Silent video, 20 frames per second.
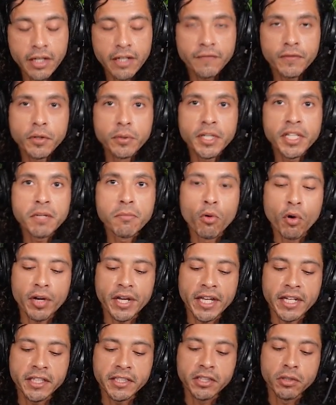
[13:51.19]
And if you
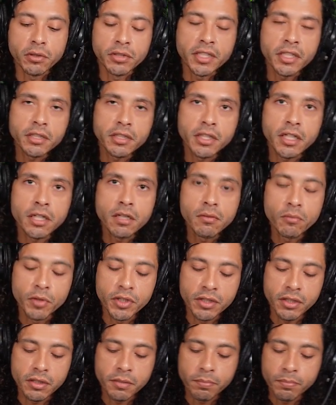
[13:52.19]
need more
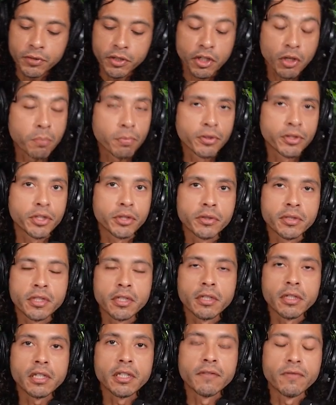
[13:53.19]
N-acetylcysteine, which is
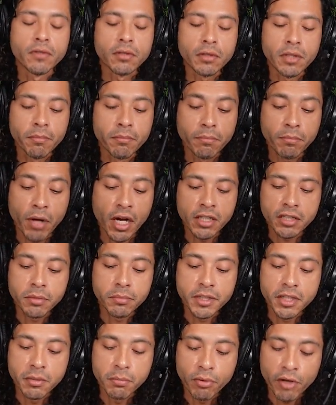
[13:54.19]
produced in the liver and
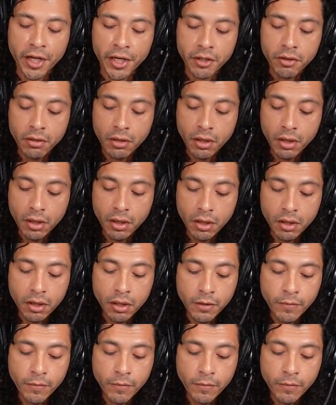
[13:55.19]
possibly the brain,